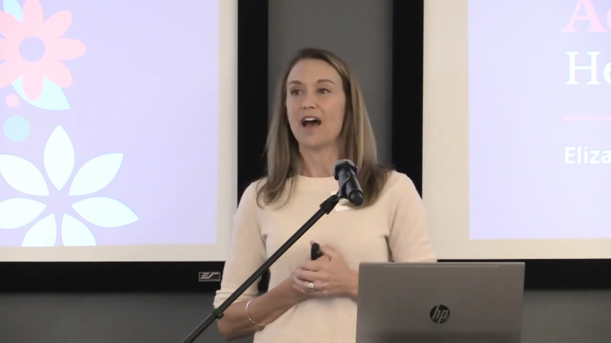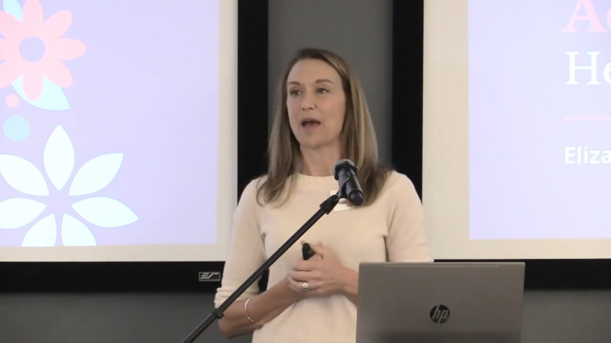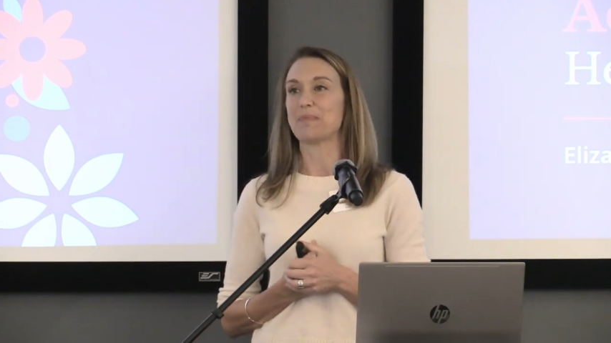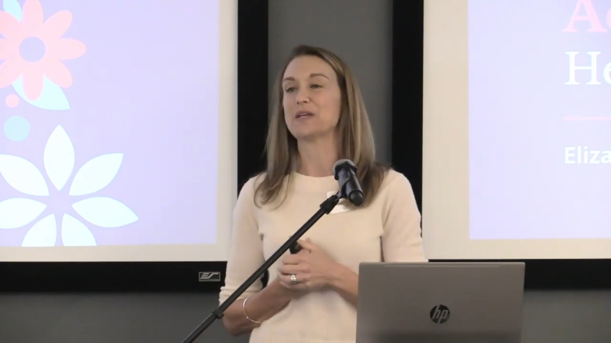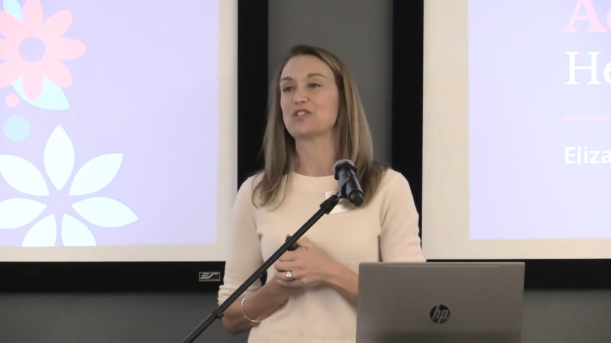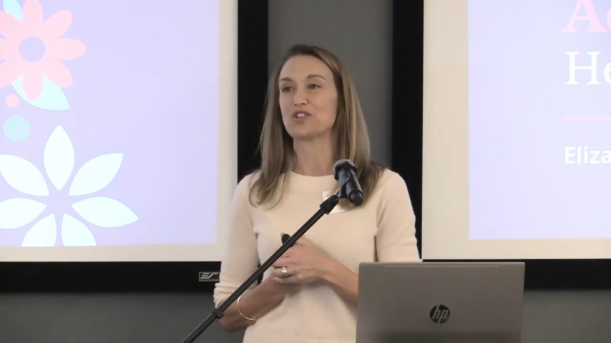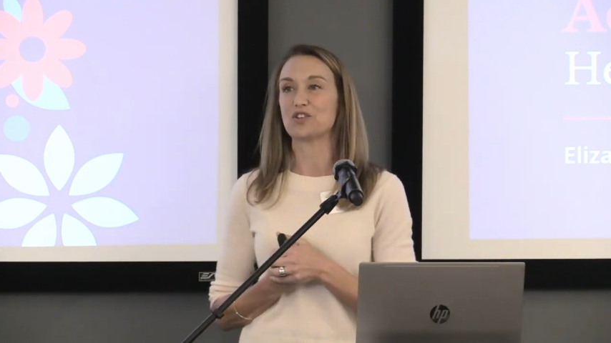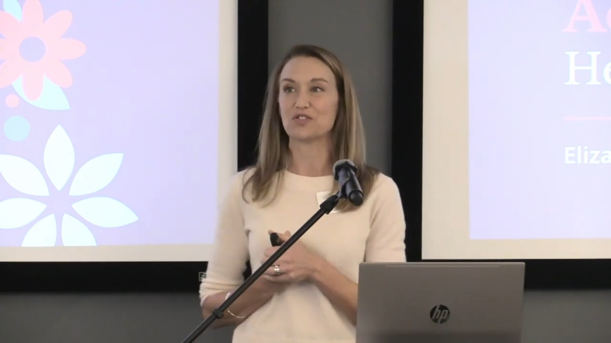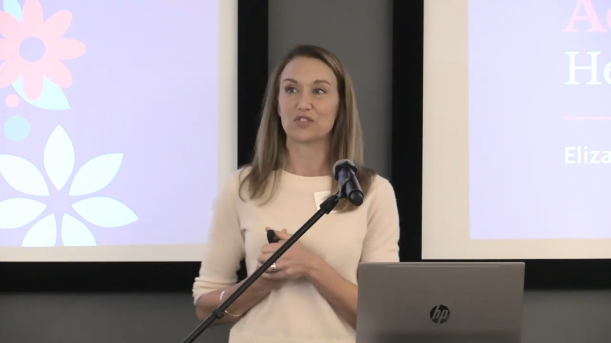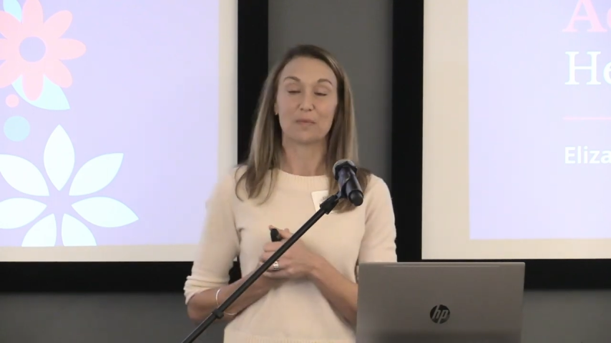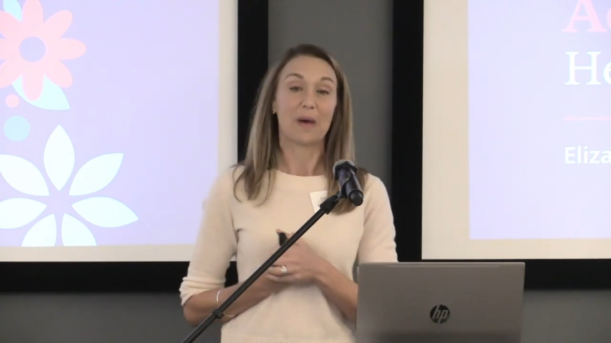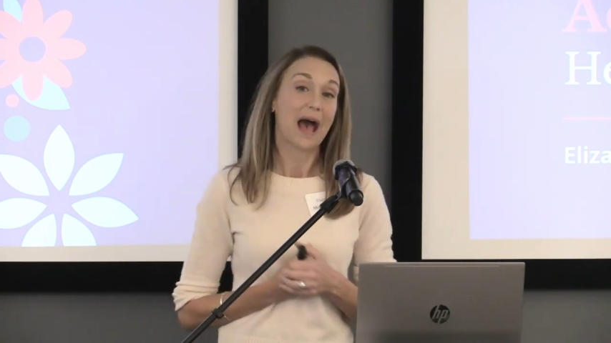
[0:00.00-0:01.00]
I pitched her
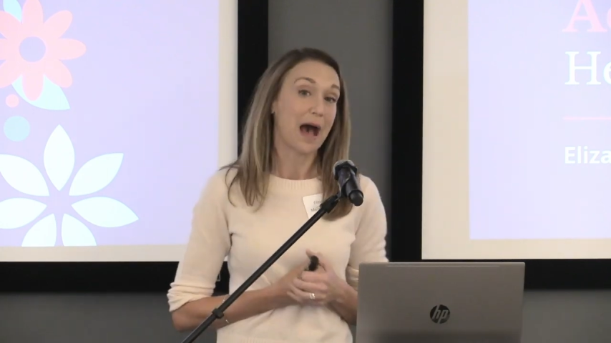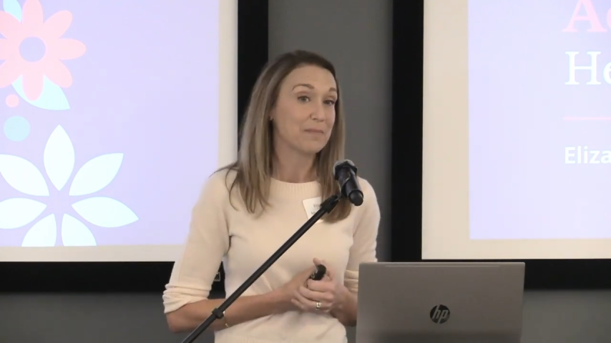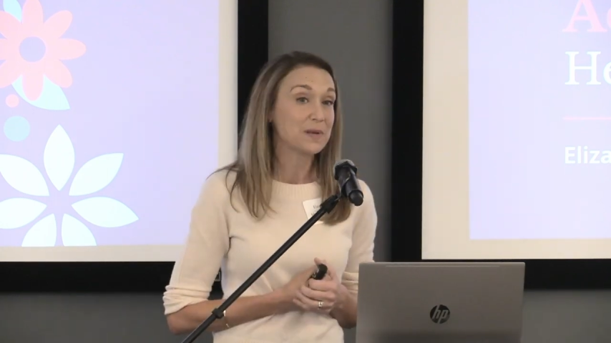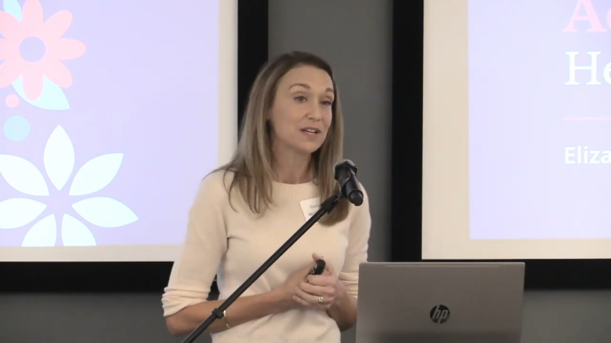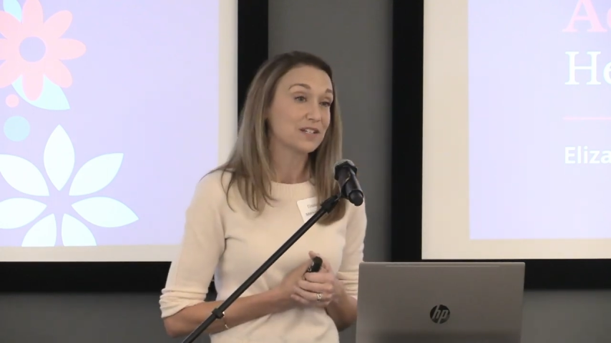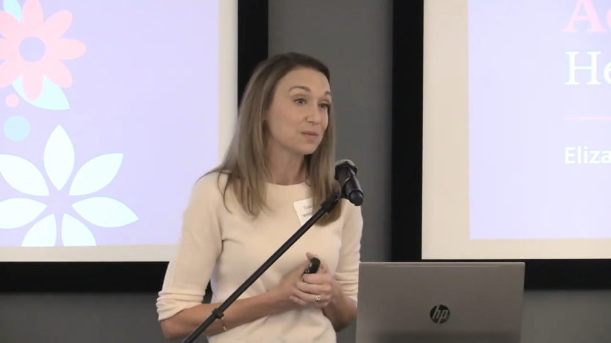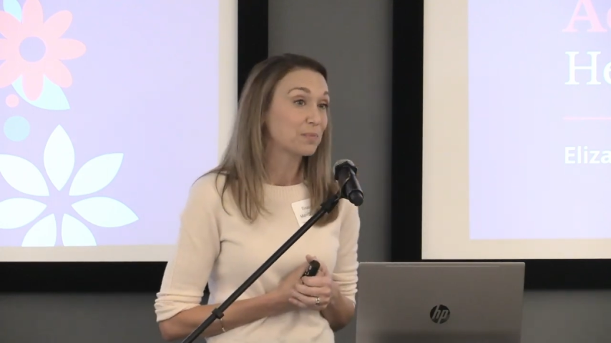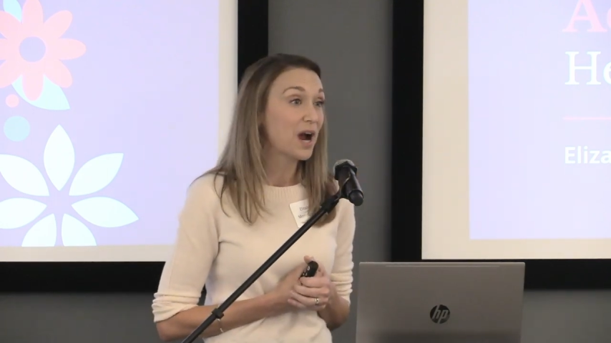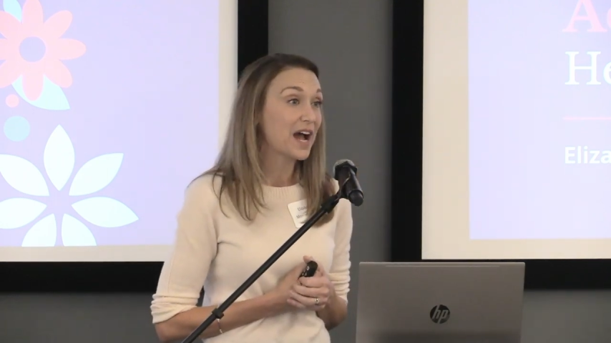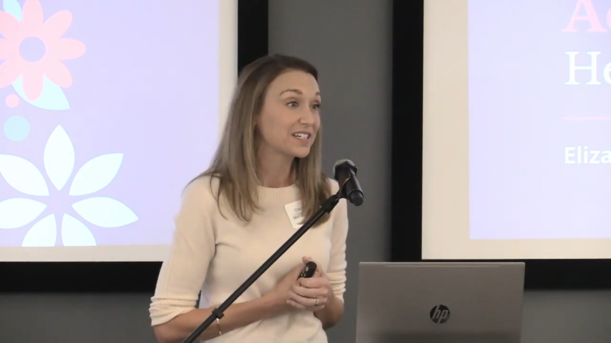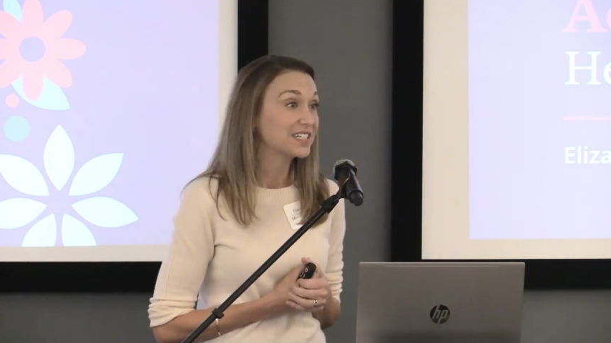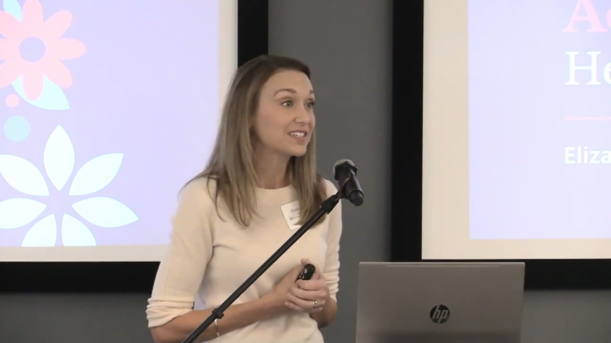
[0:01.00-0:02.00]
some happiness
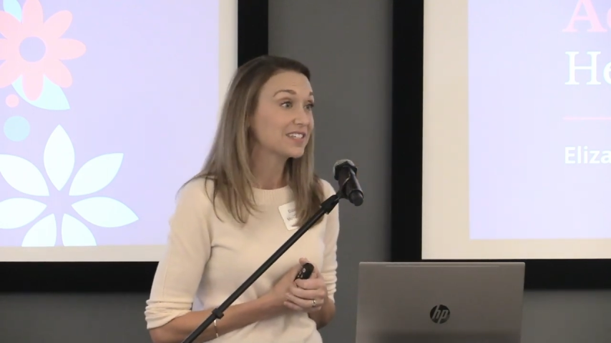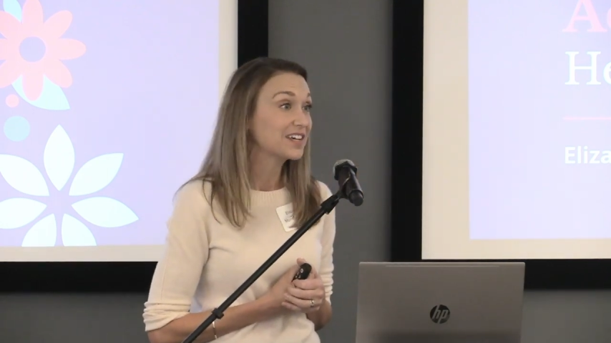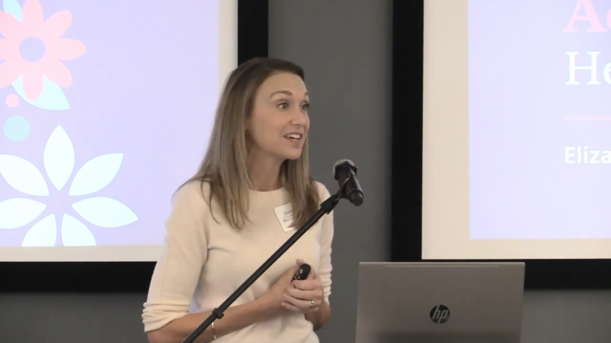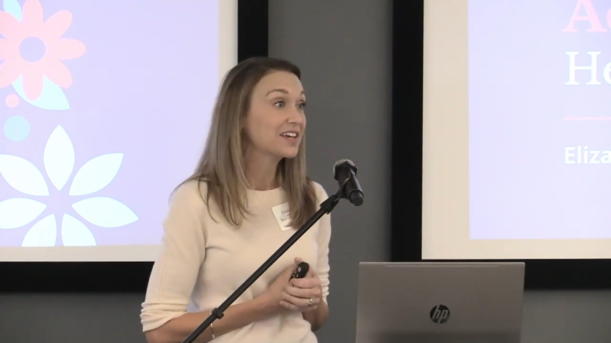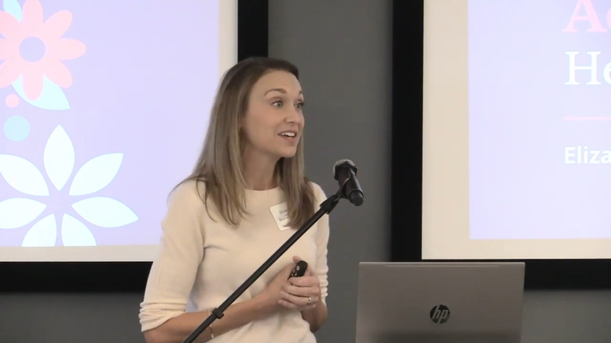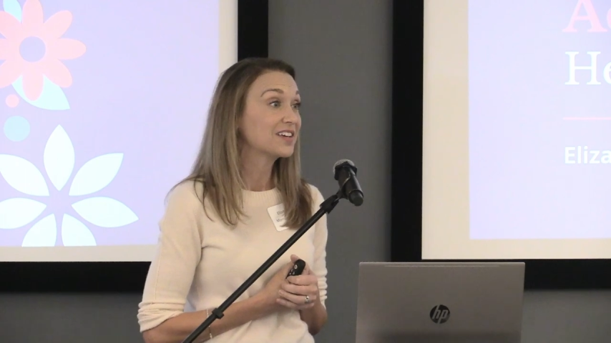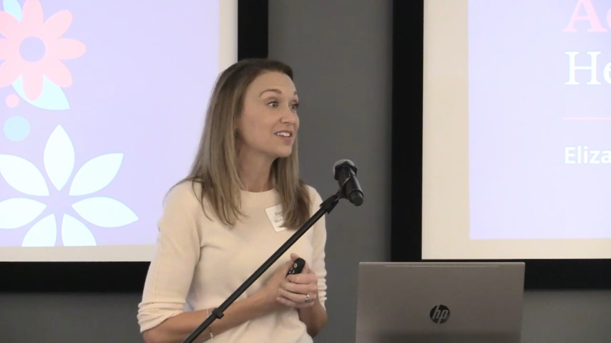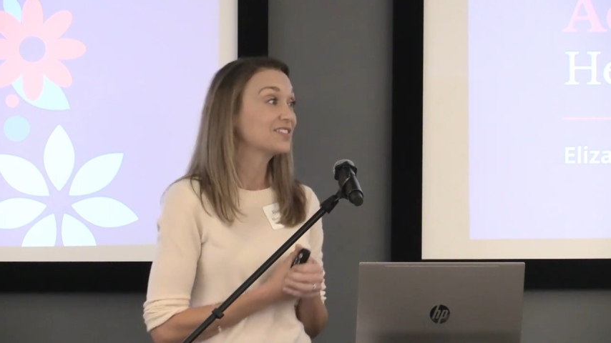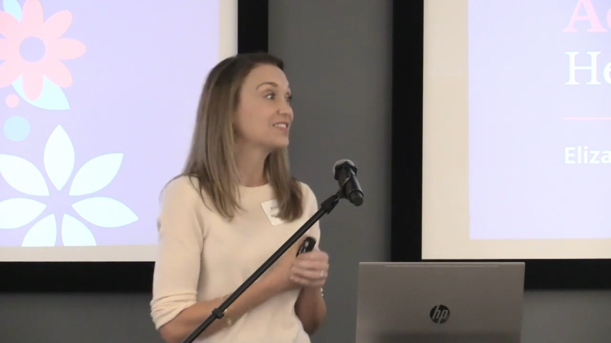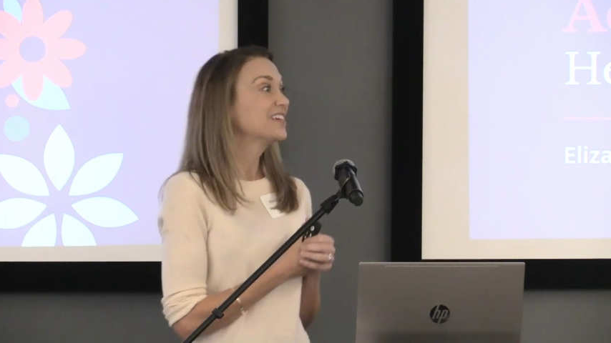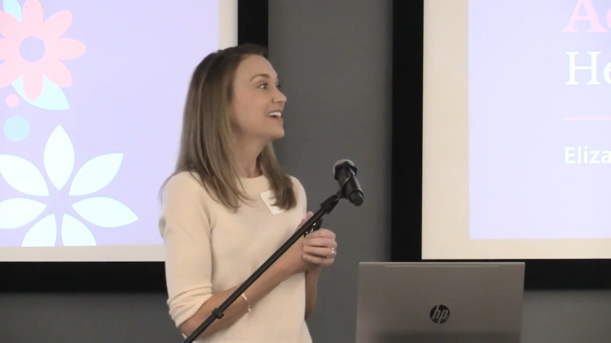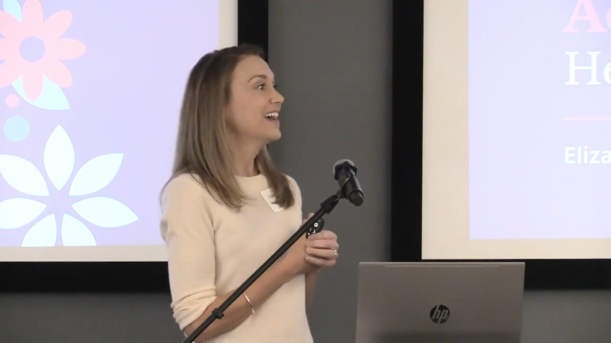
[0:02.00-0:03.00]

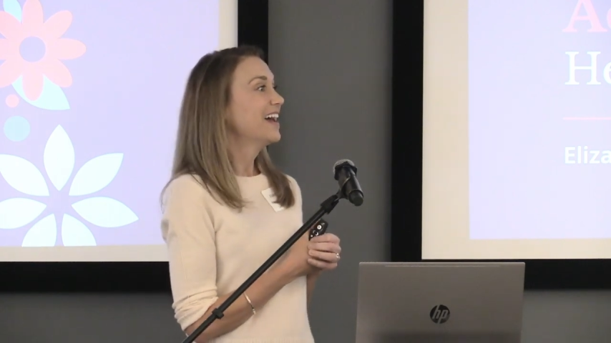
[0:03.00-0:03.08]
practices.